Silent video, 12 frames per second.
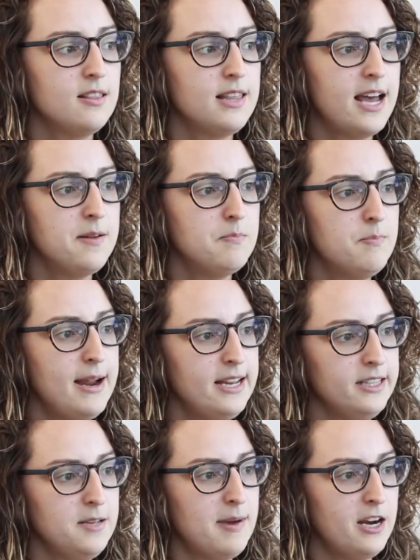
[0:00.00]
that
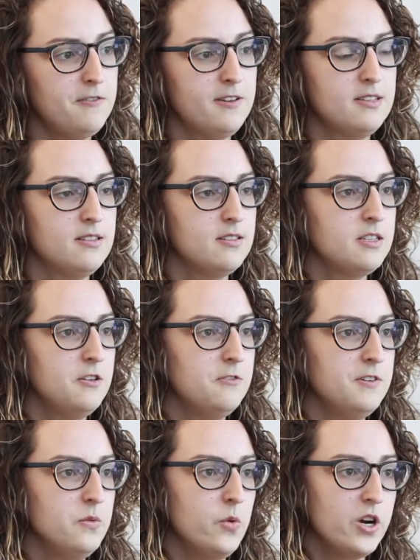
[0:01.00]
mainly manifests
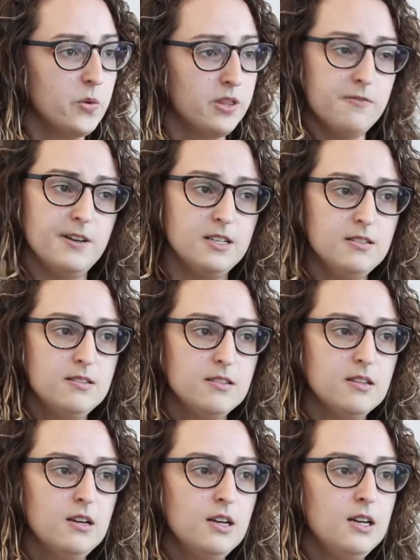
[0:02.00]
itself in work with
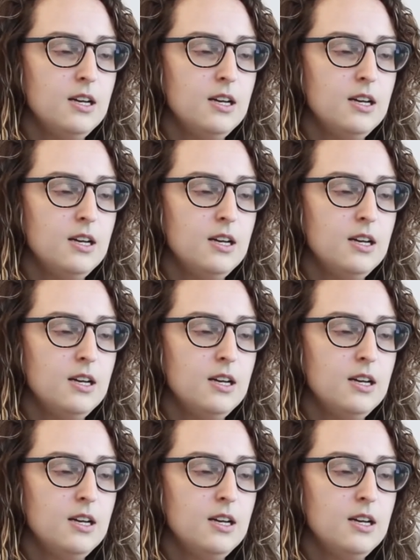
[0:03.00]
offenders.